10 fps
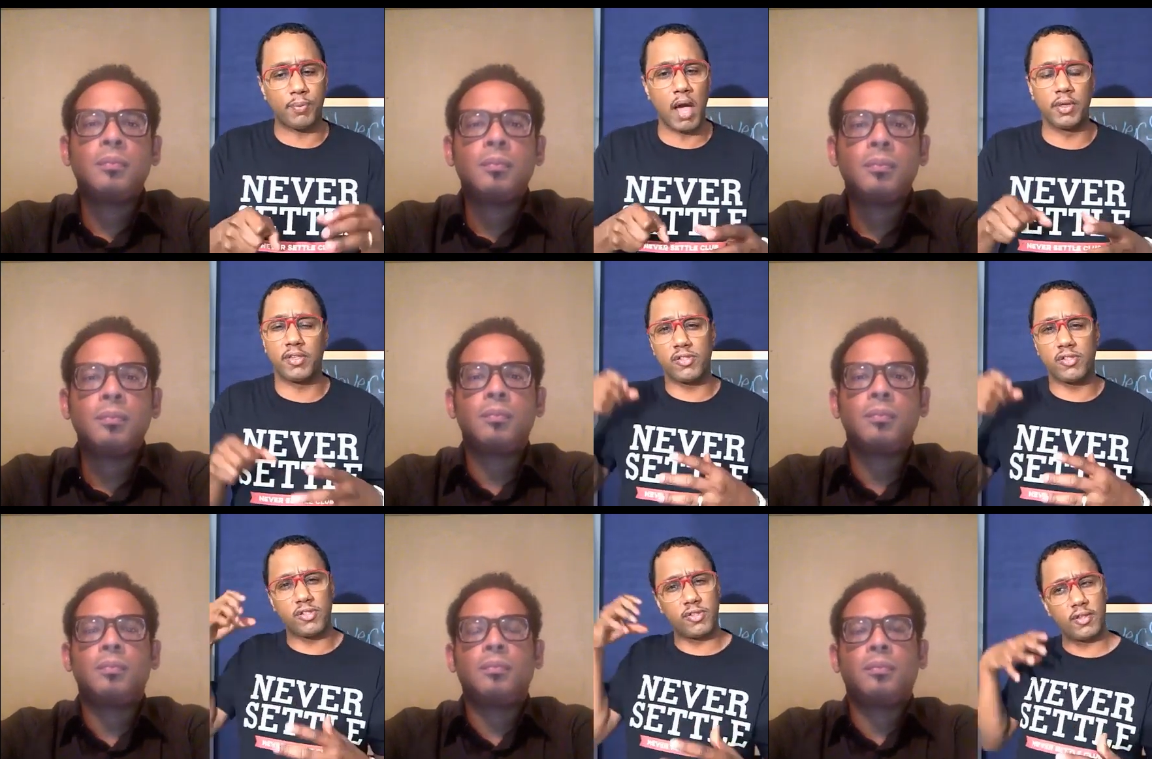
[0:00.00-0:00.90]
Speaker 1: thing that probably
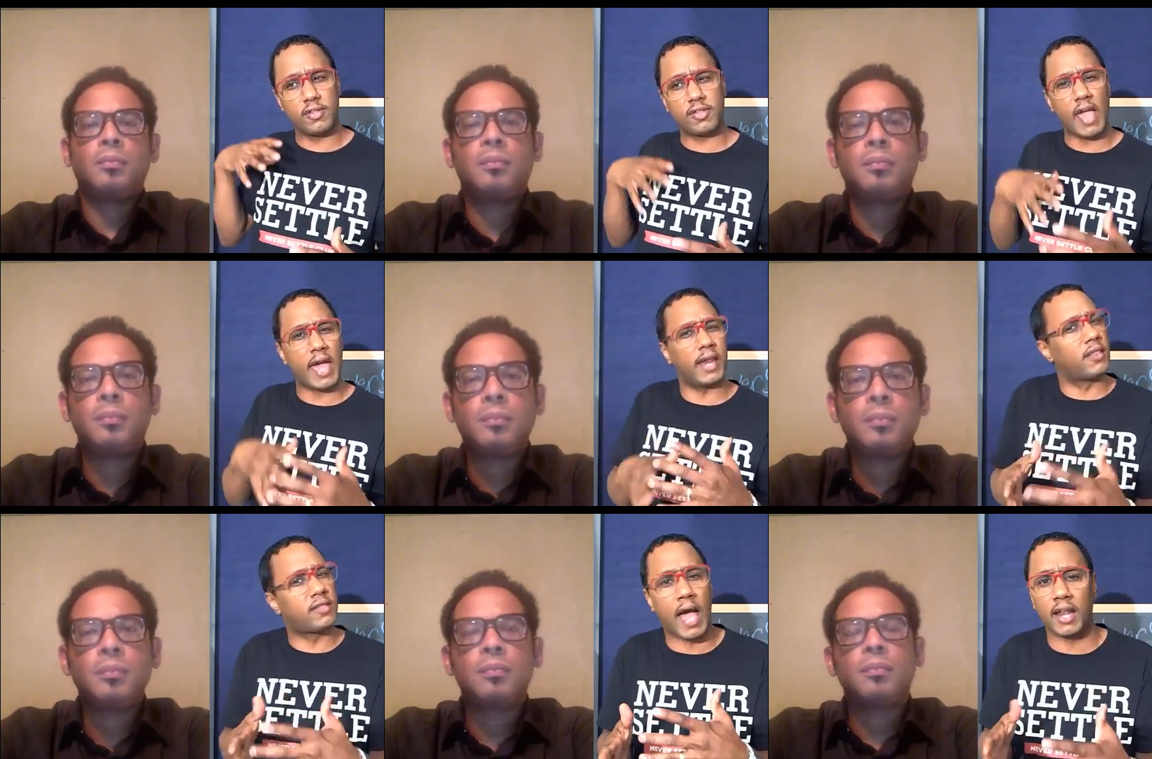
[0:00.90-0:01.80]
s-
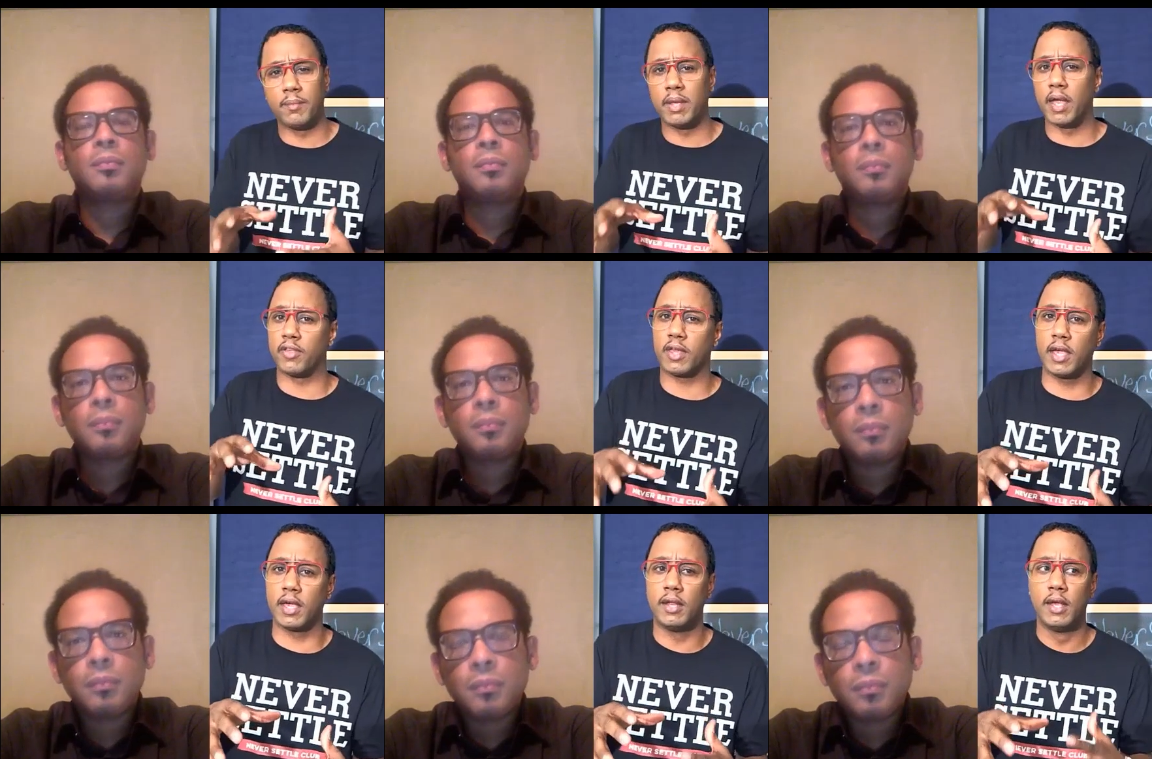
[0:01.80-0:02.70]
sat inside of me
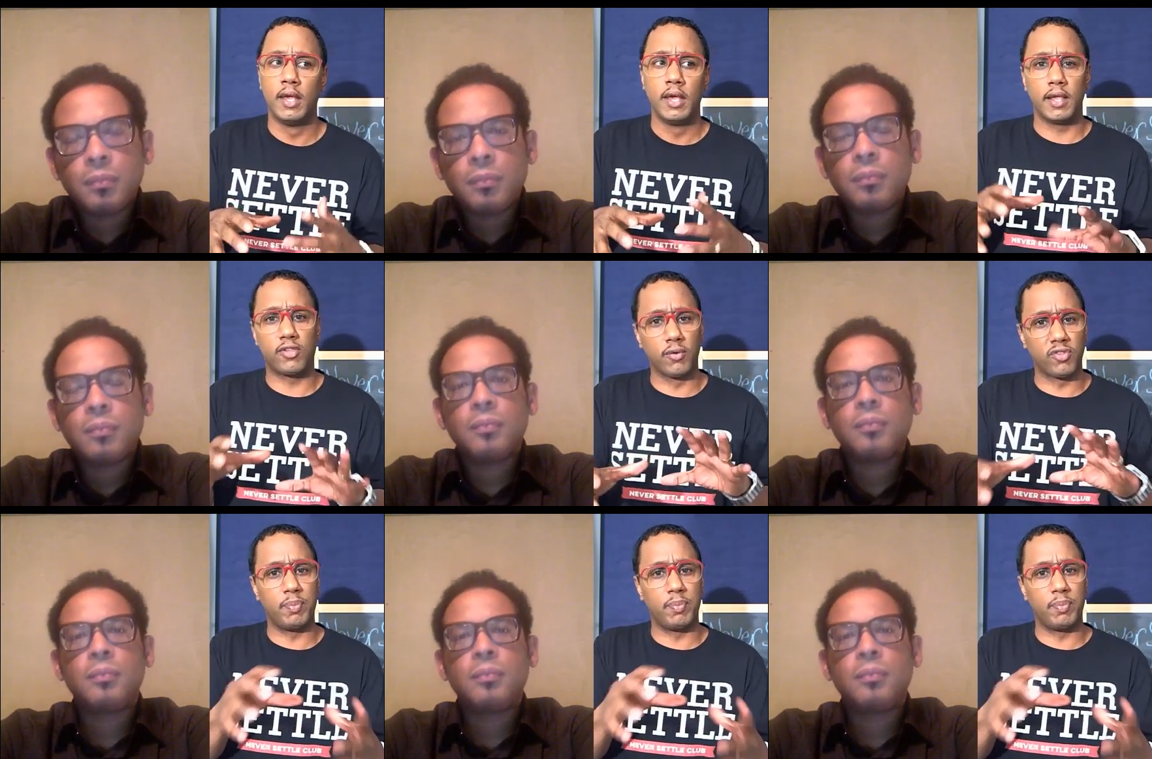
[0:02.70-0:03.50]
as a kid in